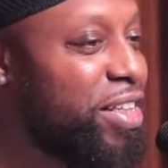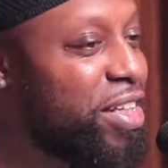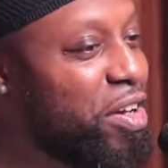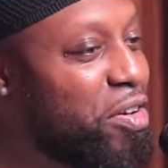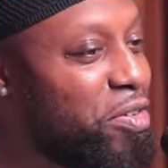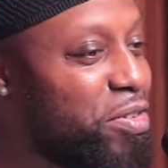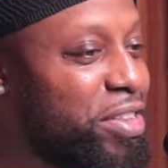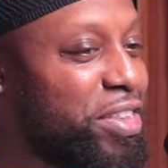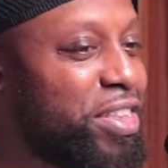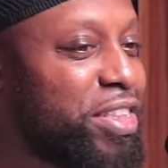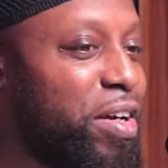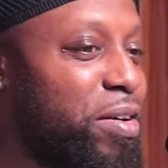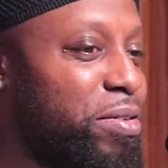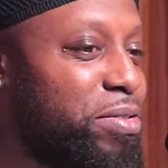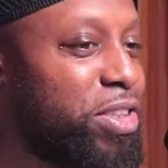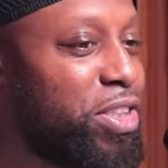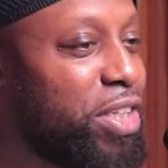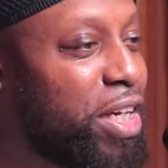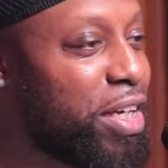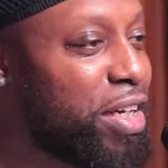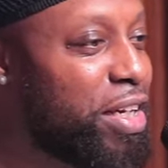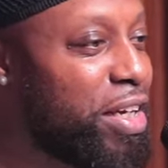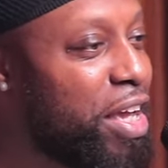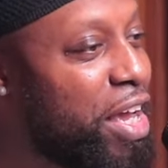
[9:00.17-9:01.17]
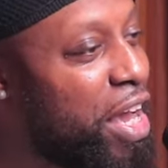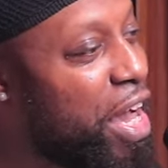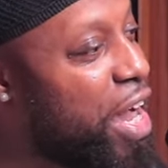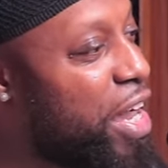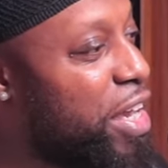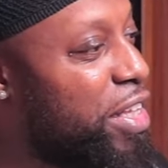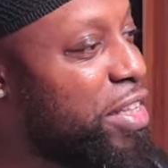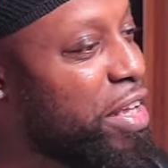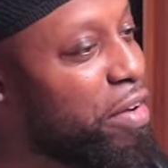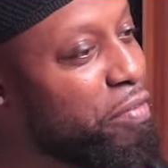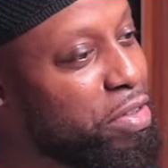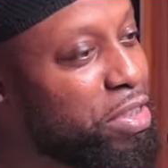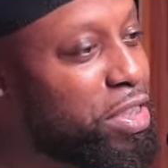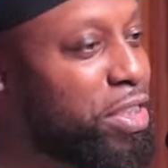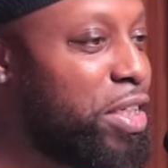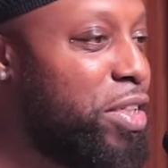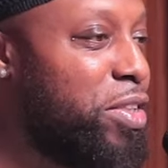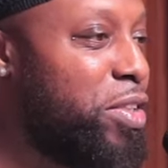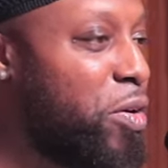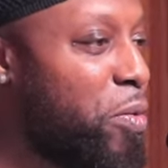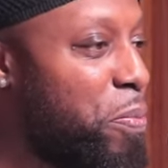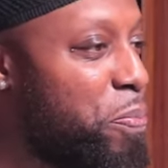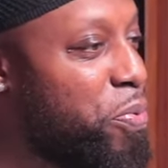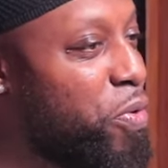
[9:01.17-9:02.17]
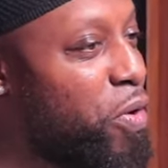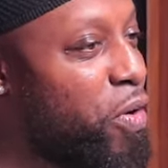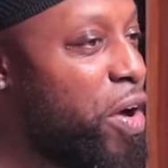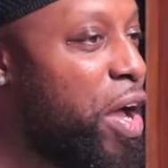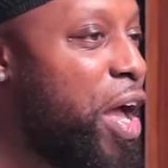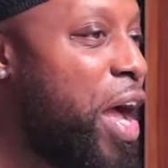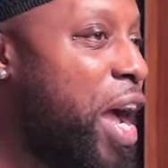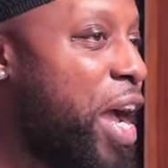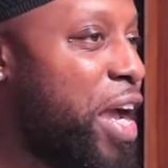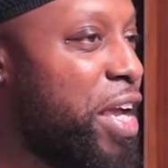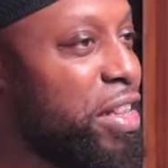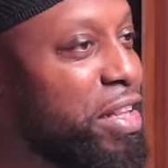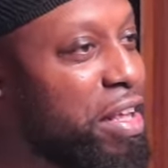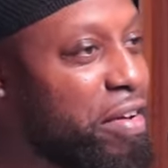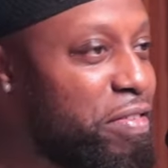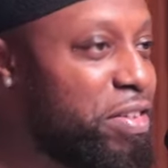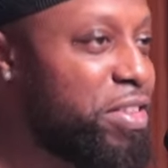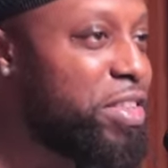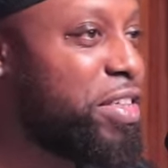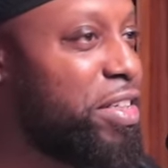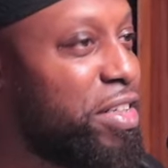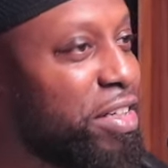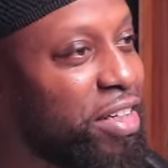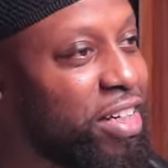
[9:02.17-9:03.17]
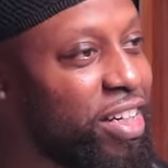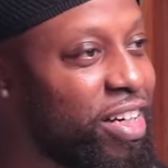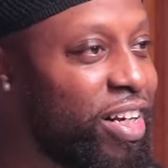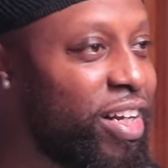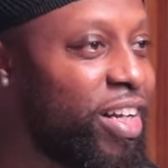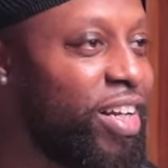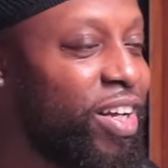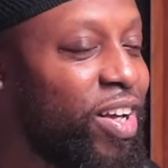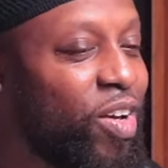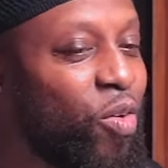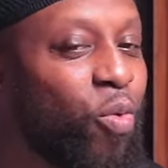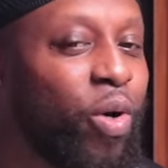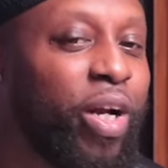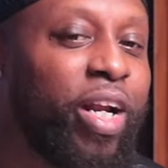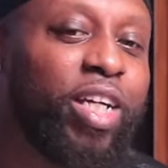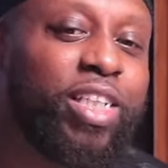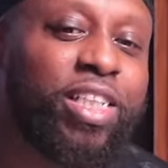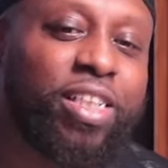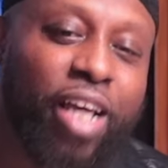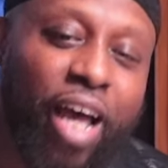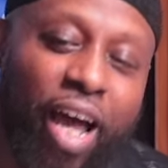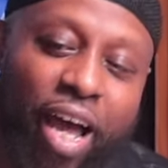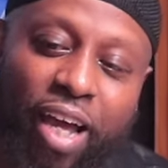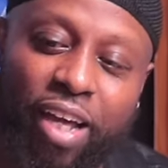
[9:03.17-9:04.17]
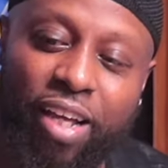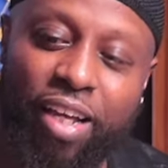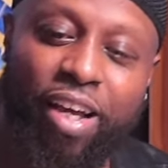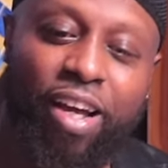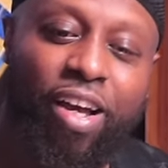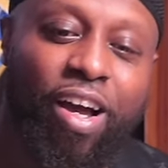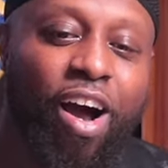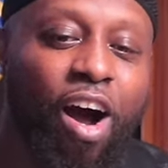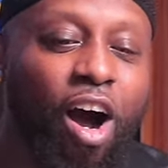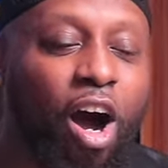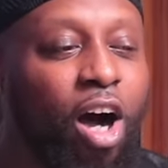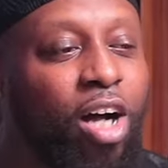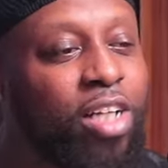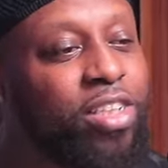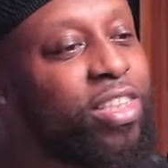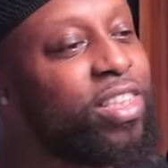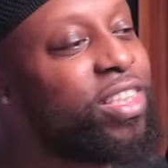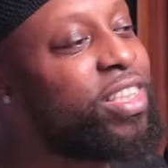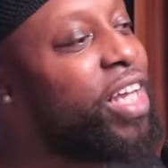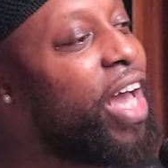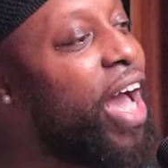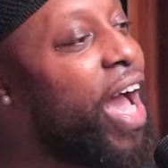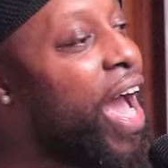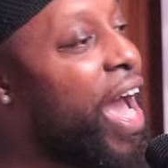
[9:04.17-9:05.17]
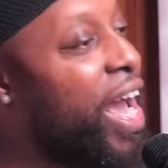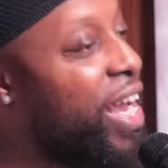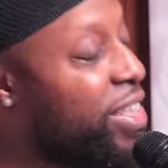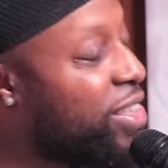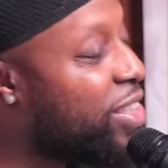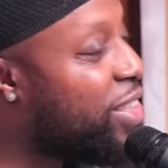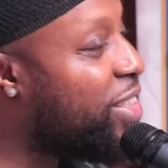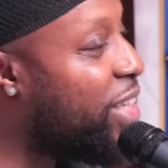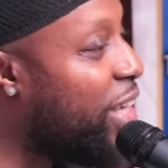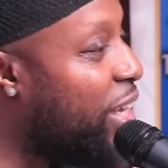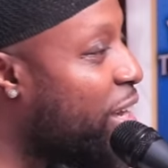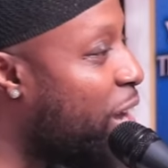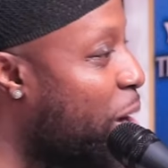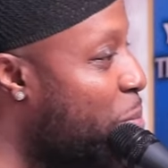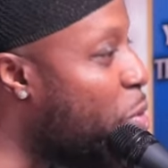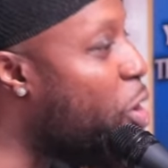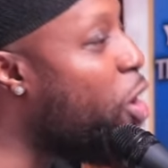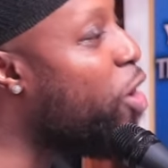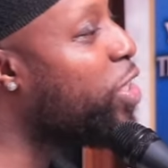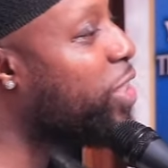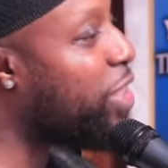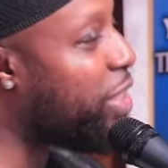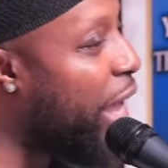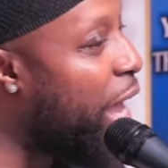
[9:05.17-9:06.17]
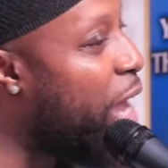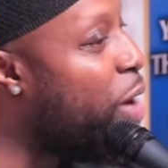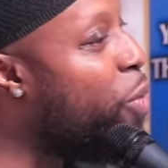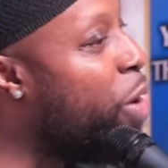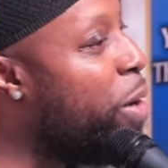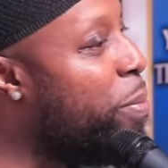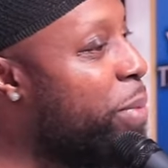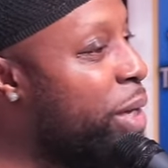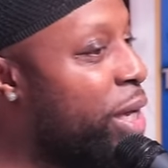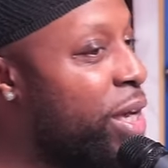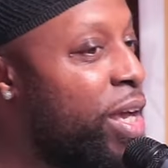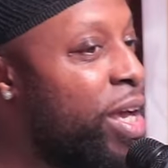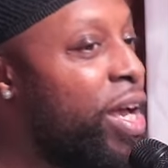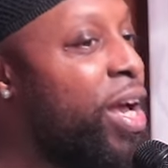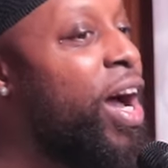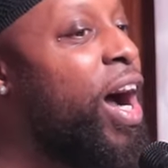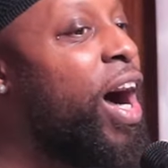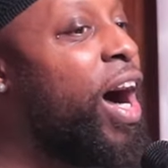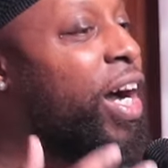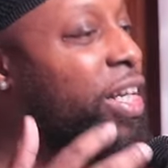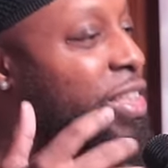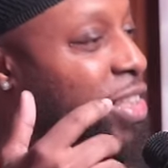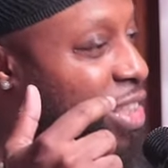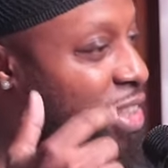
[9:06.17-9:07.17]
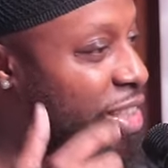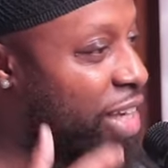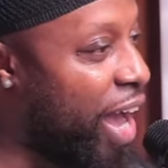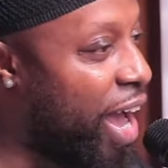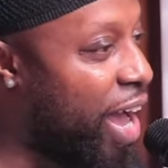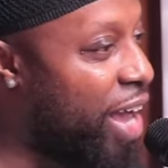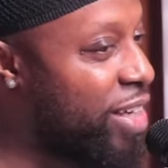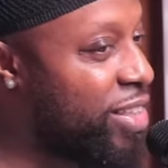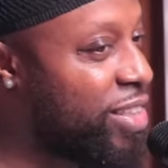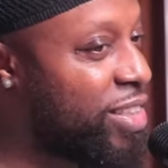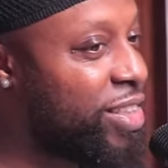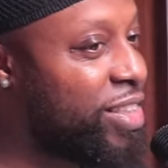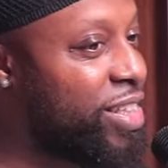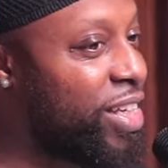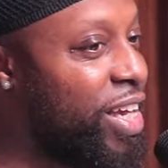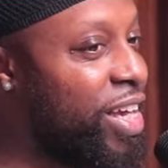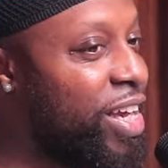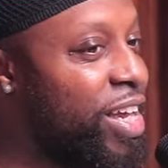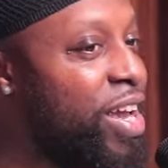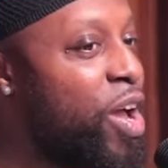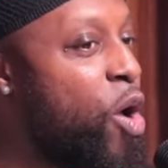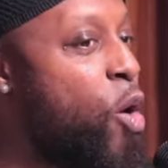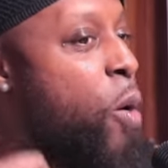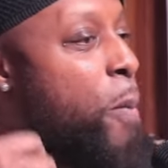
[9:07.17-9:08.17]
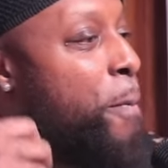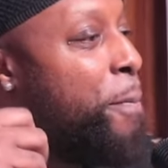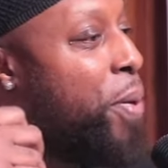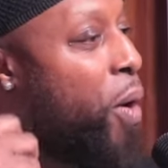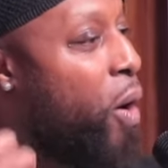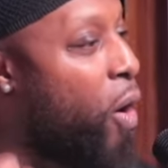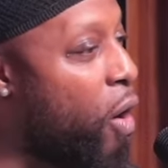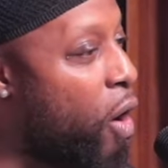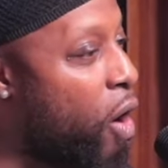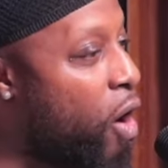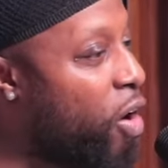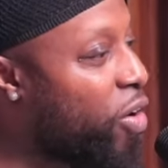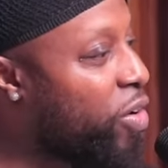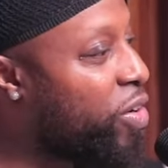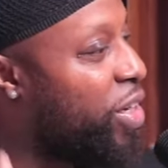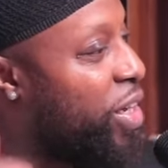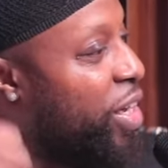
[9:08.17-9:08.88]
They only sell chicken. I ain't never seen no pork. I ain't never seen it. What it said? A tasty, come on, say it with me. A tasty pork